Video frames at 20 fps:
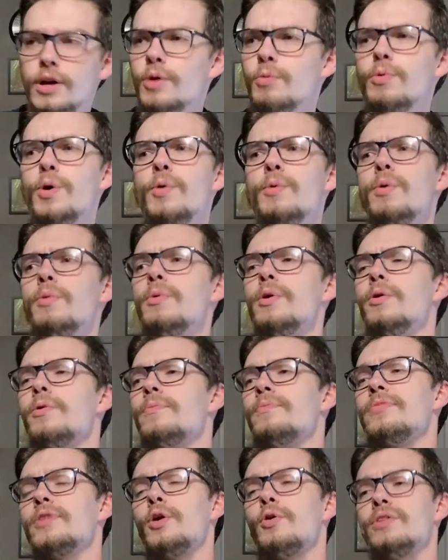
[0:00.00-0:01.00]
Whoa.
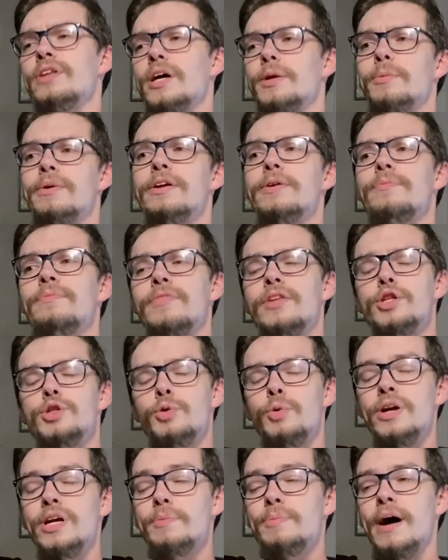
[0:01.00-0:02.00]
Hold on a minute.
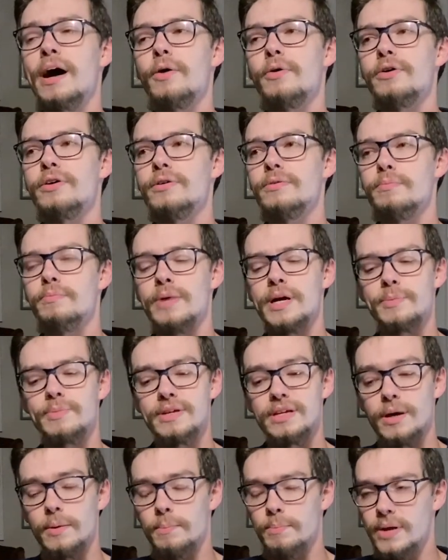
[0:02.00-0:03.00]
20 power might
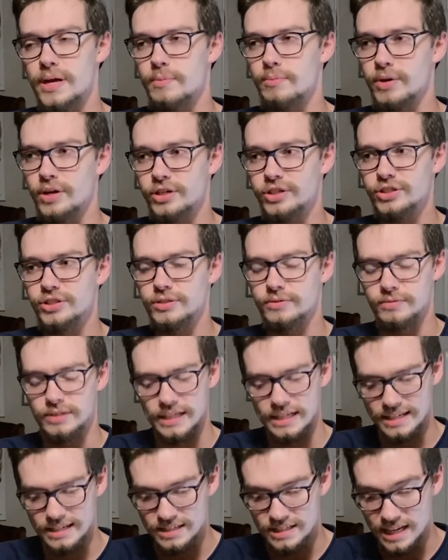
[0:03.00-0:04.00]
be a bit much.
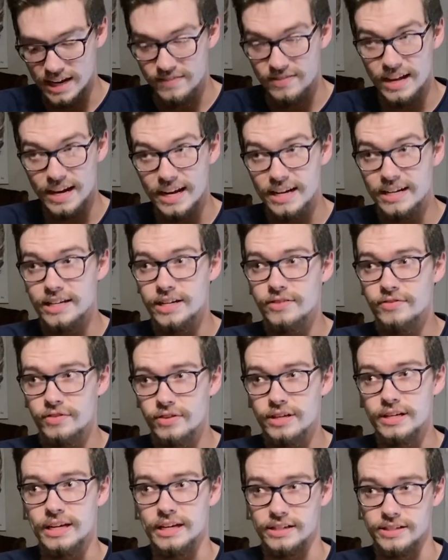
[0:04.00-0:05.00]
Save that idea for
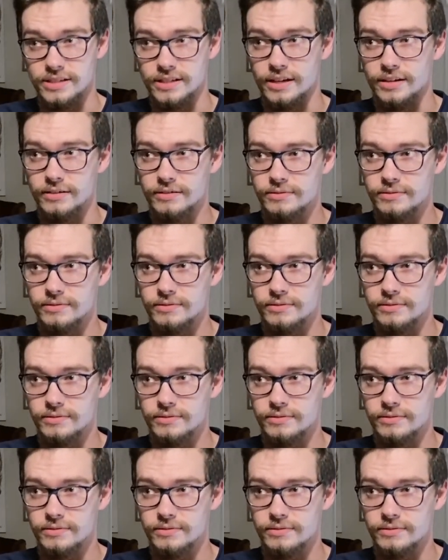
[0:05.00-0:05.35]
the next set.